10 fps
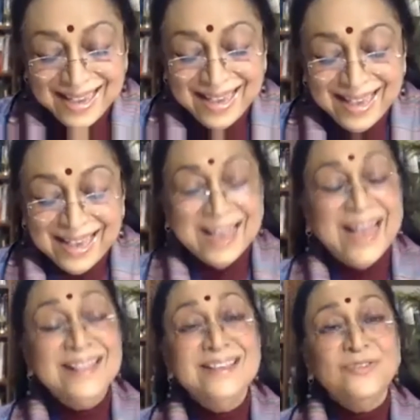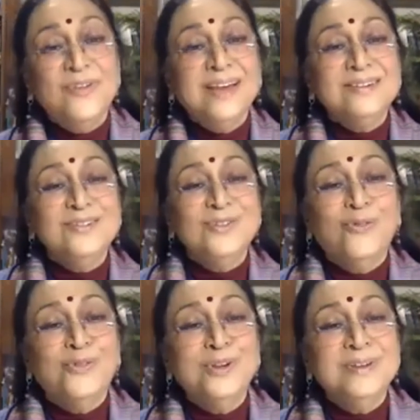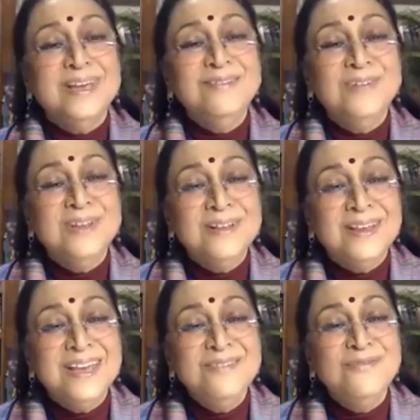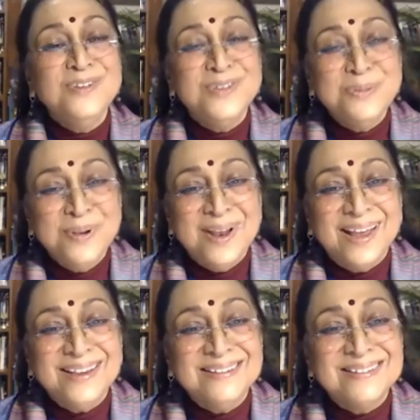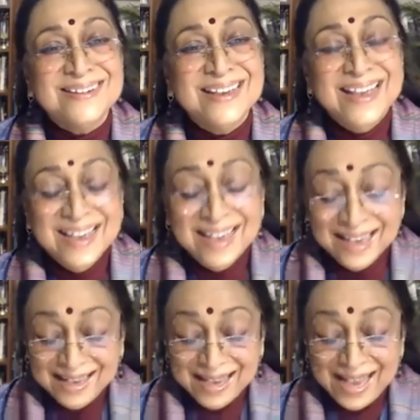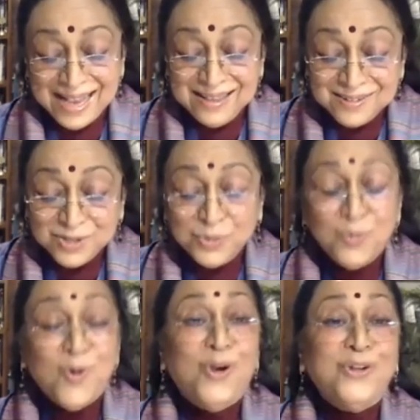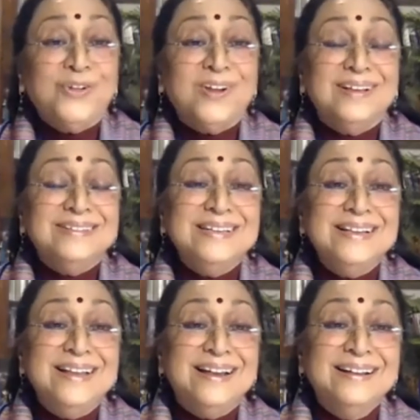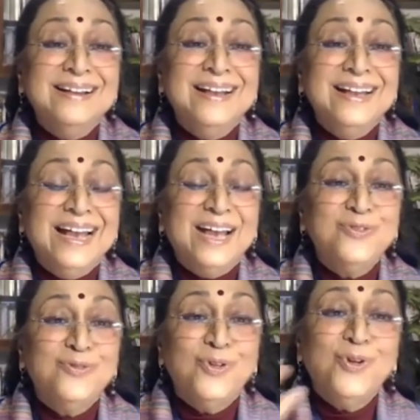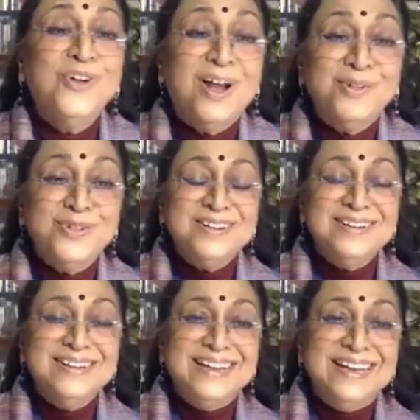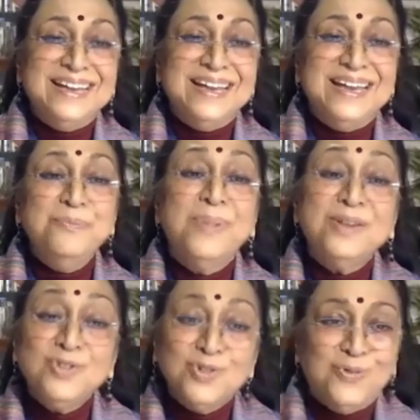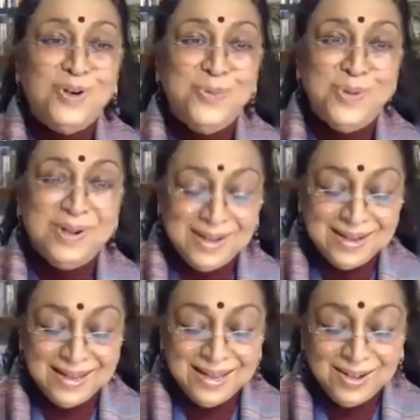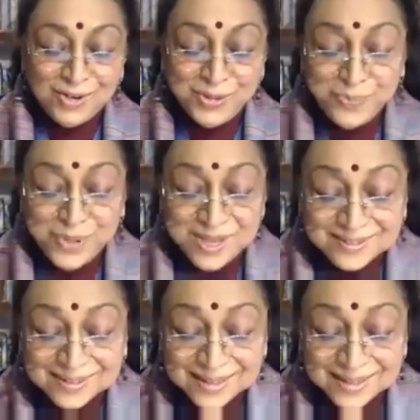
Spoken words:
And this fact is often invisibilized. And this is what Scilla has foregrounded in much of her work on peace.